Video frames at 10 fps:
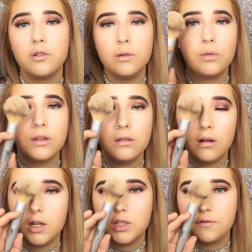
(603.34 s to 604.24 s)
go in with a
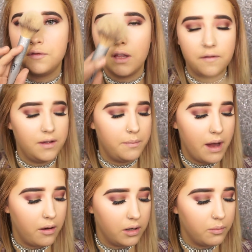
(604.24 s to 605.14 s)
large fluffy
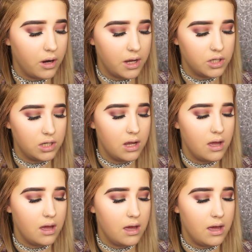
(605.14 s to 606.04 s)
powder brush
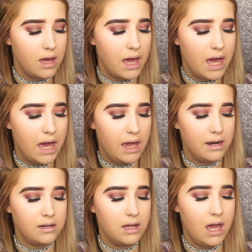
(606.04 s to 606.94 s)

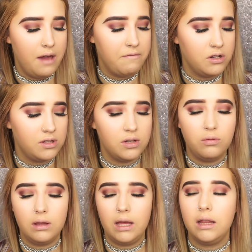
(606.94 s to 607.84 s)
and ever so
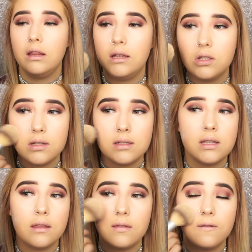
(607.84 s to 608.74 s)
lightly just
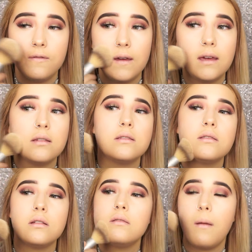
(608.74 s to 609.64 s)
set the
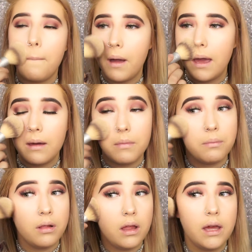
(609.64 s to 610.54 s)
face. Not by
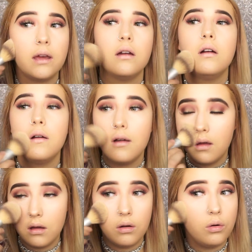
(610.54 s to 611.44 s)
applying
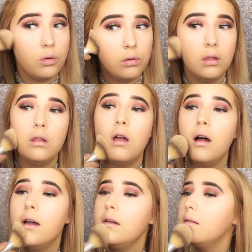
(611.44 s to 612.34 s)
a whole
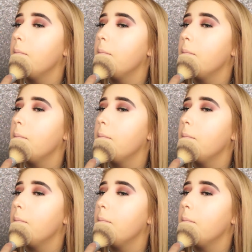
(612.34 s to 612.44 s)
lot,